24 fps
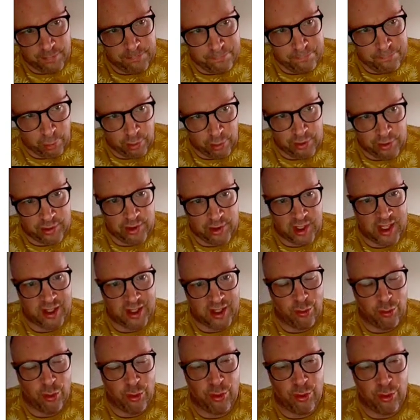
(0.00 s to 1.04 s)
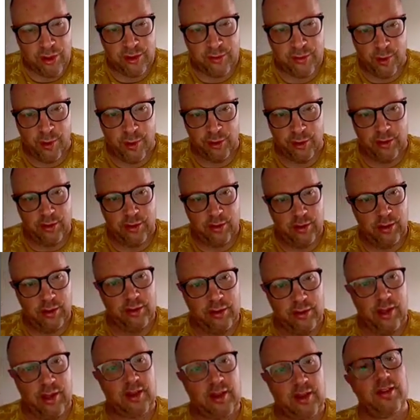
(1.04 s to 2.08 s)
put a policy in audit mode.
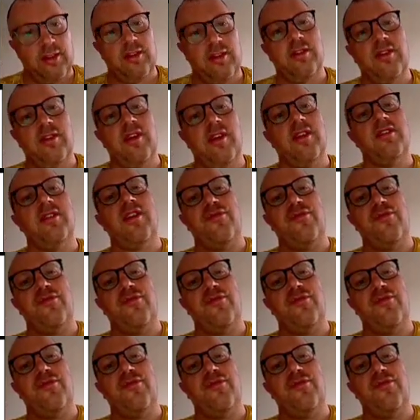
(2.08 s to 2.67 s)
Then